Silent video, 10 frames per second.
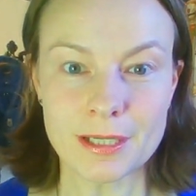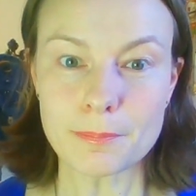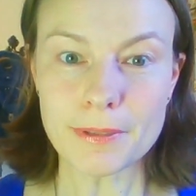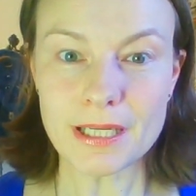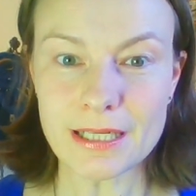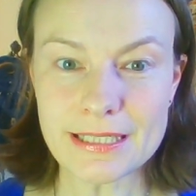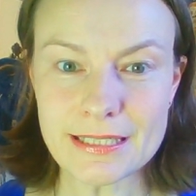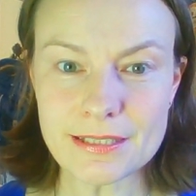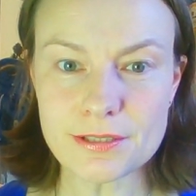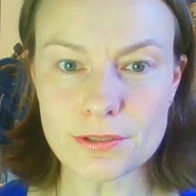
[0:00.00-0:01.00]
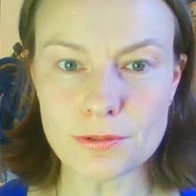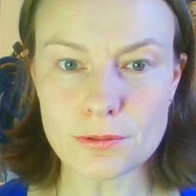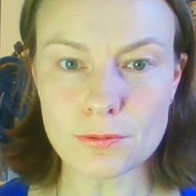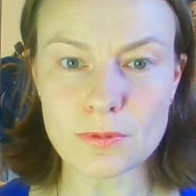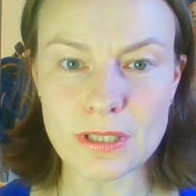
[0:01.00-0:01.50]
But I need
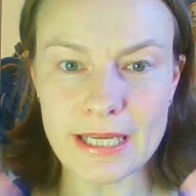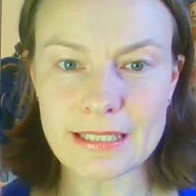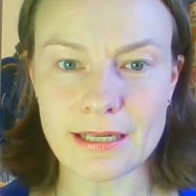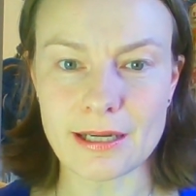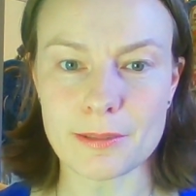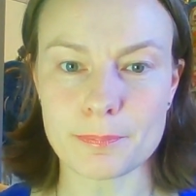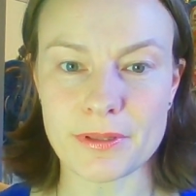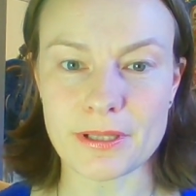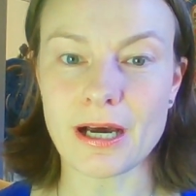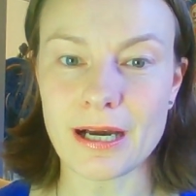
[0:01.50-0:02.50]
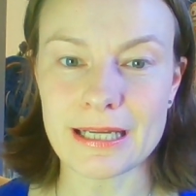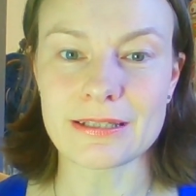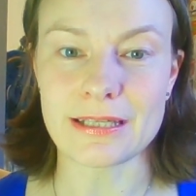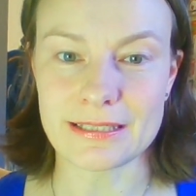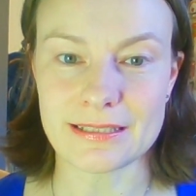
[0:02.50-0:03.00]
to lighten up the
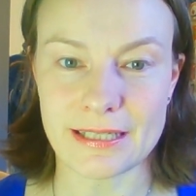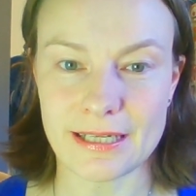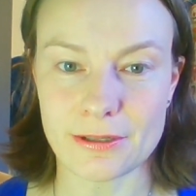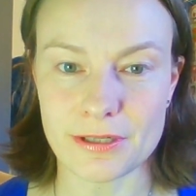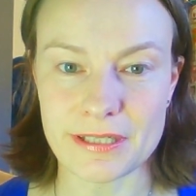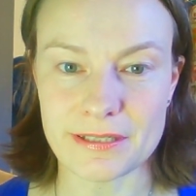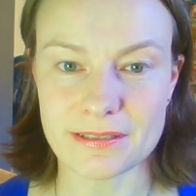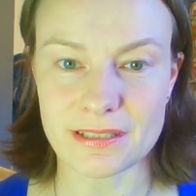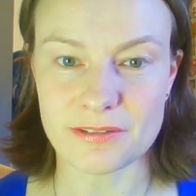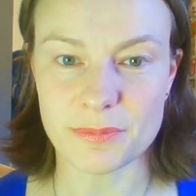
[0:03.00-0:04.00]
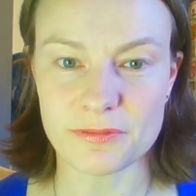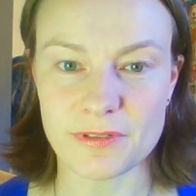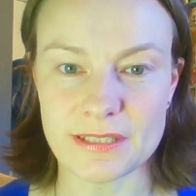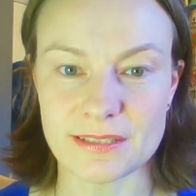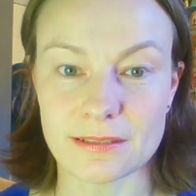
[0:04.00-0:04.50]
highlight areas of my
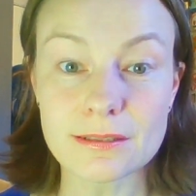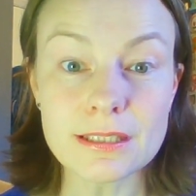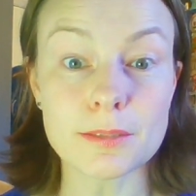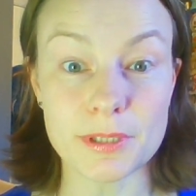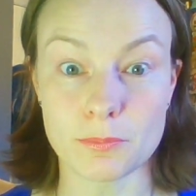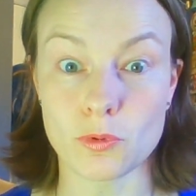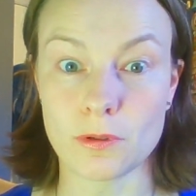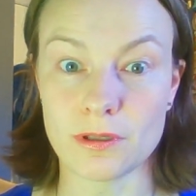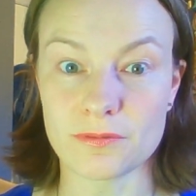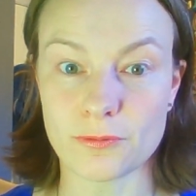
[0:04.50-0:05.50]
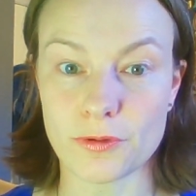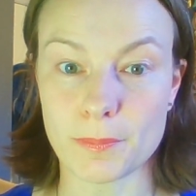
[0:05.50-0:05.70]
face a little bit more for the